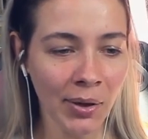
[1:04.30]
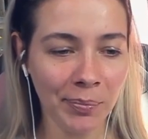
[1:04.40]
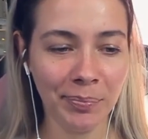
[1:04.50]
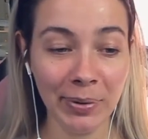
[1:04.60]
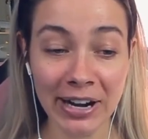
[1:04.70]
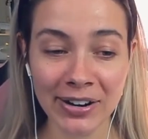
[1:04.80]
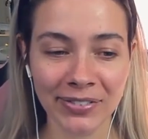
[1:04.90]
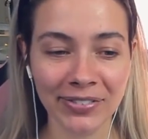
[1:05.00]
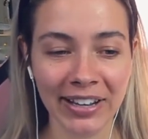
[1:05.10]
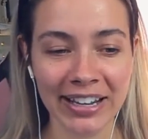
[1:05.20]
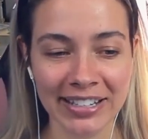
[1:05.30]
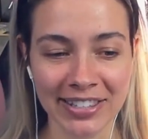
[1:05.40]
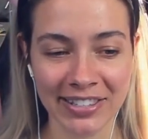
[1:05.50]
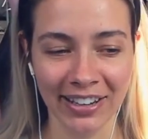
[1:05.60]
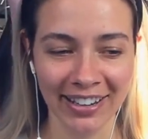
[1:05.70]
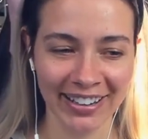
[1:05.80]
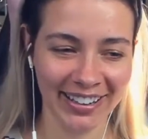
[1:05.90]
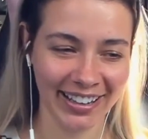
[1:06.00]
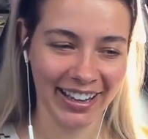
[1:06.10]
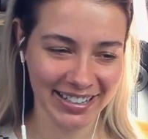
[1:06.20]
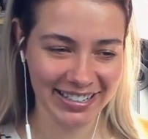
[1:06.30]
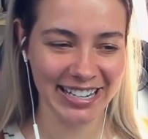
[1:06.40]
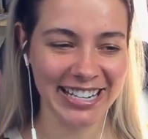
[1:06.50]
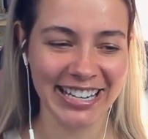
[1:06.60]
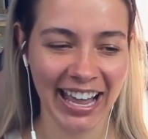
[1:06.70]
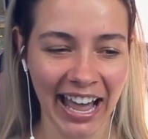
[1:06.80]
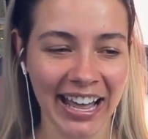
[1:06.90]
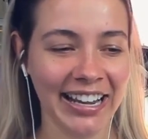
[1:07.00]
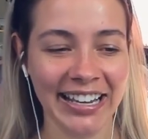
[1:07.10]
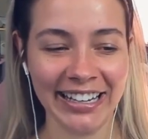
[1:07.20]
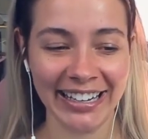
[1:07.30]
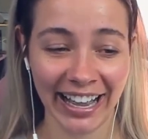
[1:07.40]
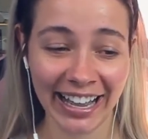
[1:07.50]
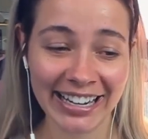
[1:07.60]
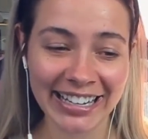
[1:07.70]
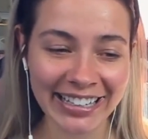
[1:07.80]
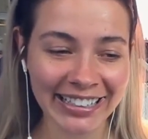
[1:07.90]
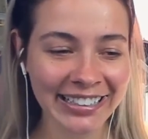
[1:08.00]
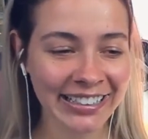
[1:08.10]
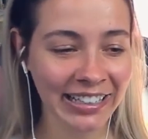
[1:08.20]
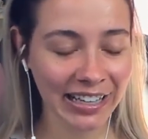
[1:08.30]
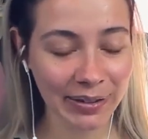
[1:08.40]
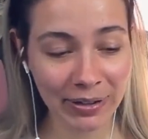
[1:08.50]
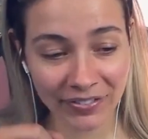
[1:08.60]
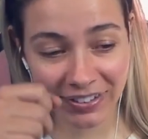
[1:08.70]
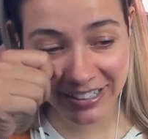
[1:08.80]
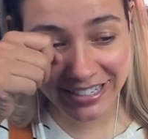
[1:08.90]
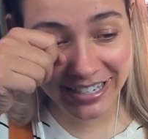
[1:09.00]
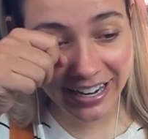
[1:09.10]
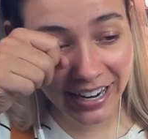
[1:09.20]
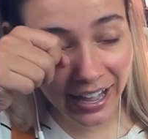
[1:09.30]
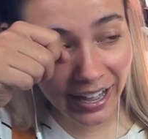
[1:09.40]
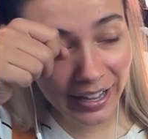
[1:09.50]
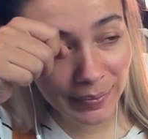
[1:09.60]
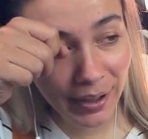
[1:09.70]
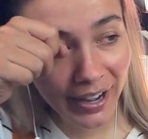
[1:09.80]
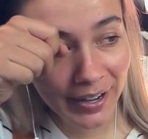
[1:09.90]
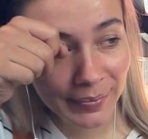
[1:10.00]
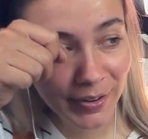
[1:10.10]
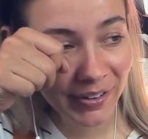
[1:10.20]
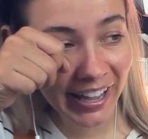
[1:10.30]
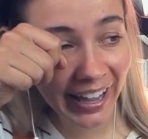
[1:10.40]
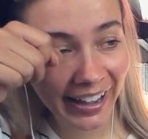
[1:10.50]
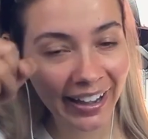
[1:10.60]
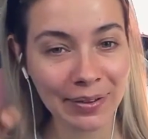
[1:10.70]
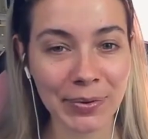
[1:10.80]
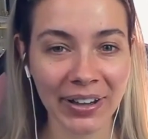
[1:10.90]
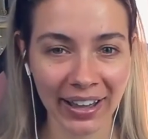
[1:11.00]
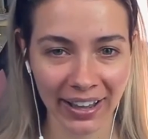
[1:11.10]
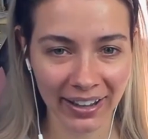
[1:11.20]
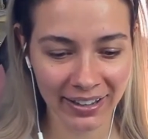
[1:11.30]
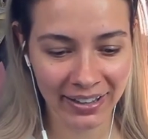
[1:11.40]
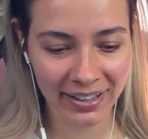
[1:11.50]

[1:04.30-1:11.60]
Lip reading: Bareface. I can teach you how to eat, honey. How am I feeling today? I'm okay. I'm okay.